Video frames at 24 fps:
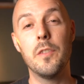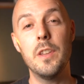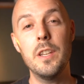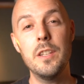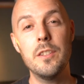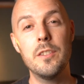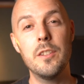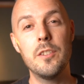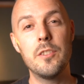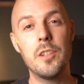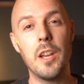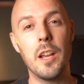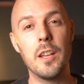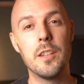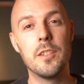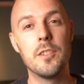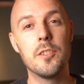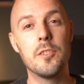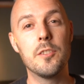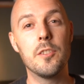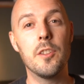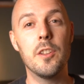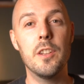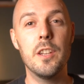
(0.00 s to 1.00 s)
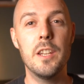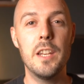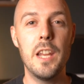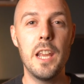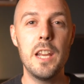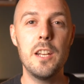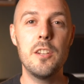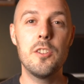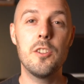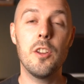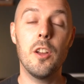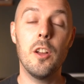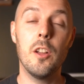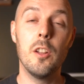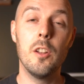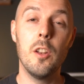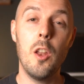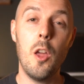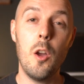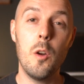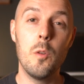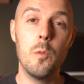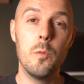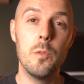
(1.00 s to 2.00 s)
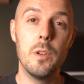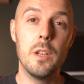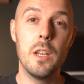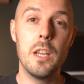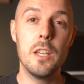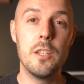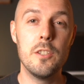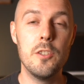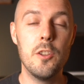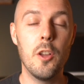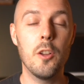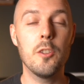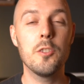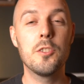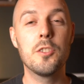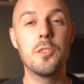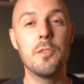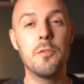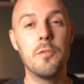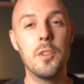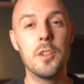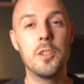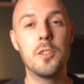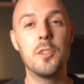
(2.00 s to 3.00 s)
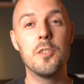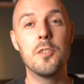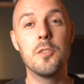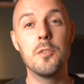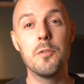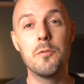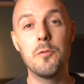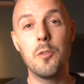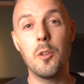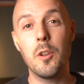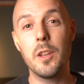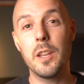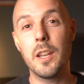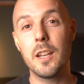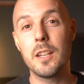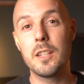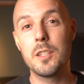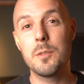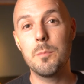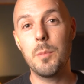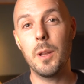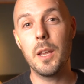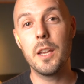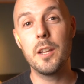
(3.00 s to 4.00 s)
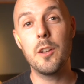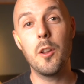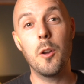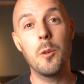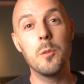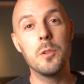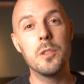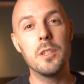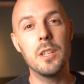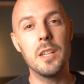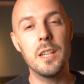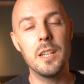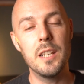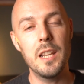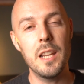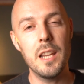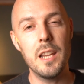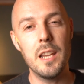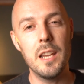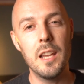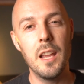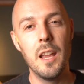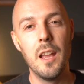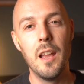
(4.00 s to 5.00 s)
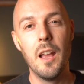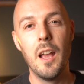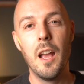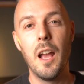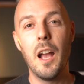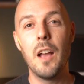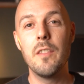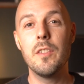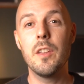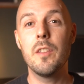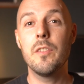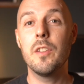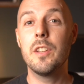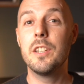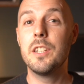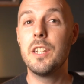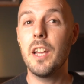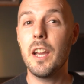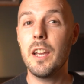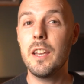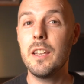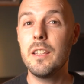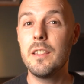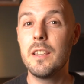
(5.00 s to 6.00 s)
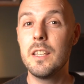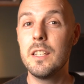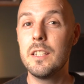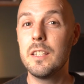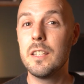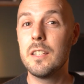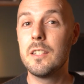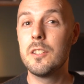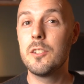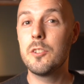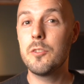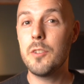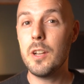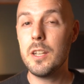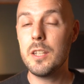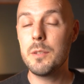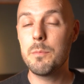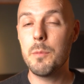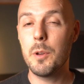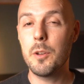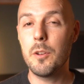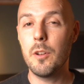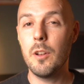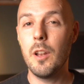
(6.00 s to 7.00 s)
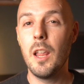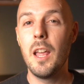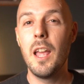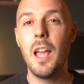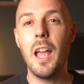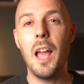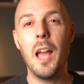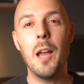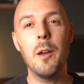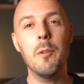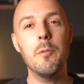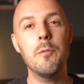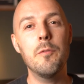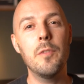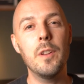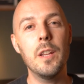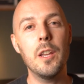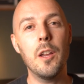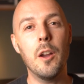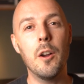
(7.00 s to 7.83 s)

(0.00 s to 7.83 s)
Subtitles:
this suggests that nature alone is not sufficient to fully explain OCD, and that the diathesis stress model helpfully